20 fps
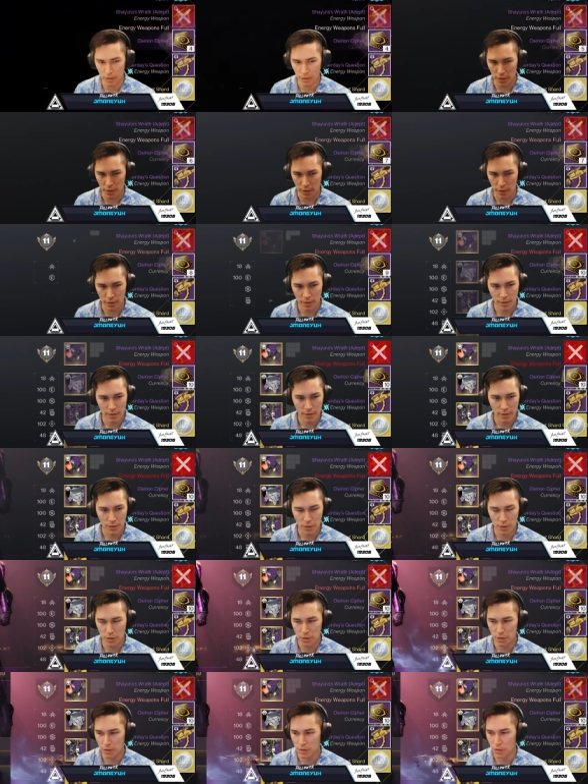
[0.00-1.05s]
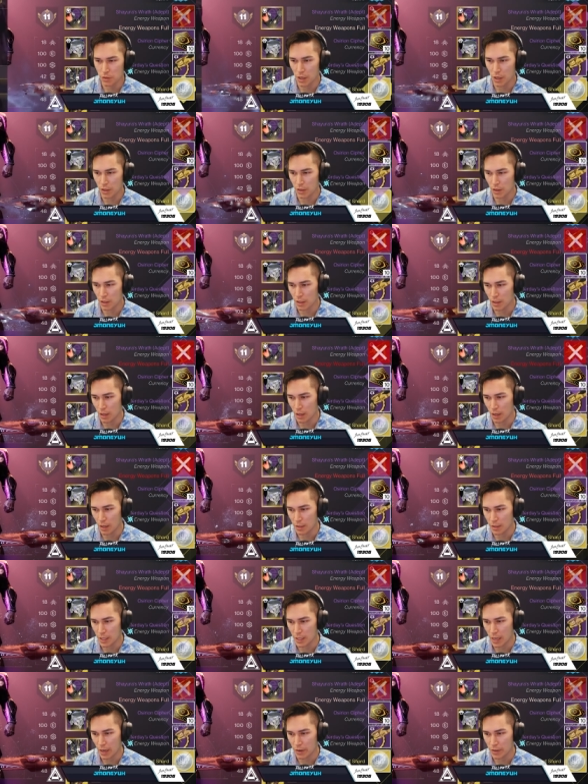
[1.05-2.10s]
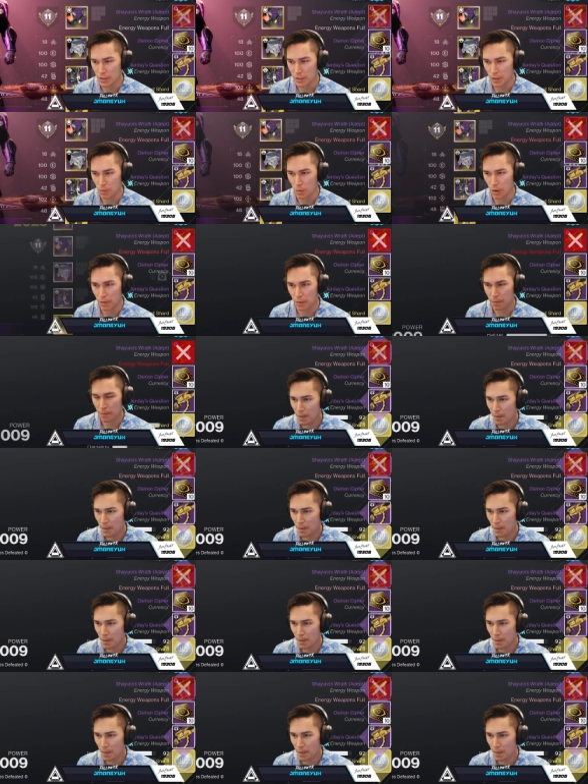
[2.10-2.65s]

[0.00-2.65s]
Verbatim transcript: Mm you get the uh, the guaranteed run.